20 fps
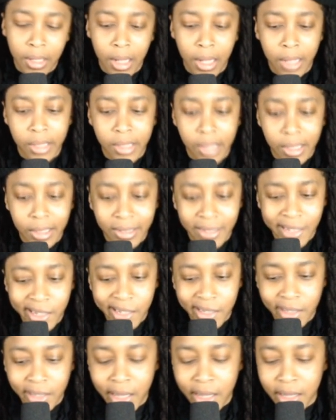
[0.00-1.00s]
I, I
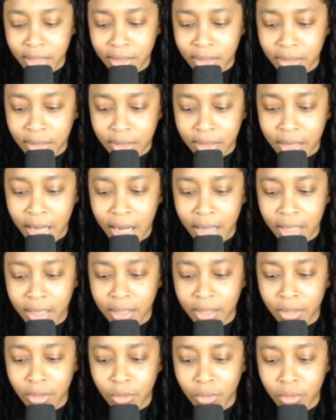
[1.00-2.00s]
think that's kind
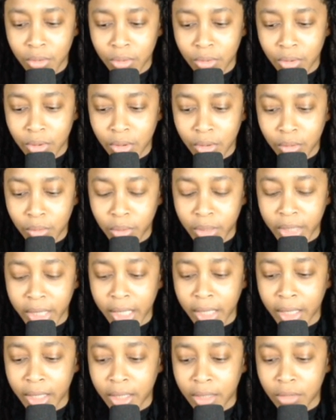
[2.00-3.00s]
of the, the what they
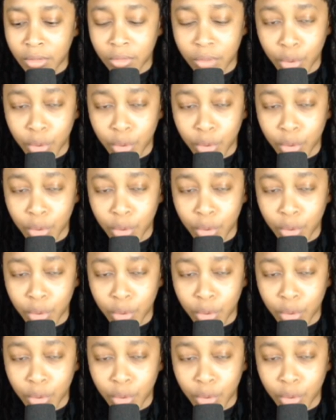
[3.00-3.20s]
need to do.